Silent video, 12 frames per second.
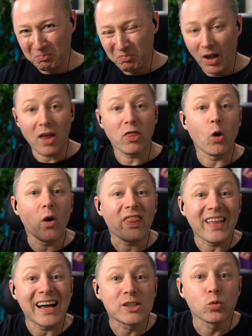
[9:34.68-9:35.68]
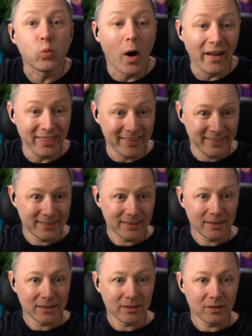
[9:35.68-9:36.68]
I thought, that's one.
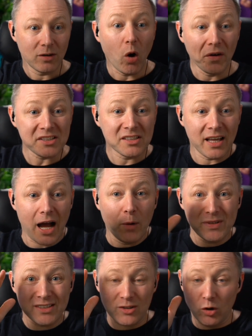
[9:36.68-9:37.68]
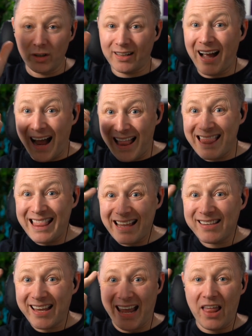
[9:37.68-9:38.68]
Honestly, I was going like that. I need
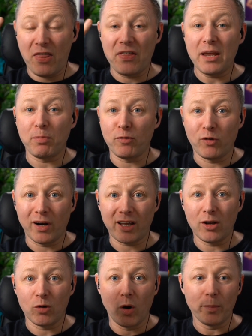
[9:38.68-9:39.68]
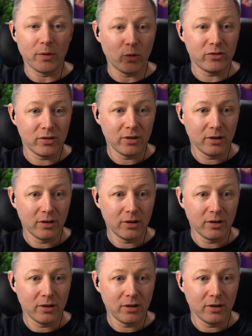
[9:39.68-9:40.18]
to get three before I can go up the road.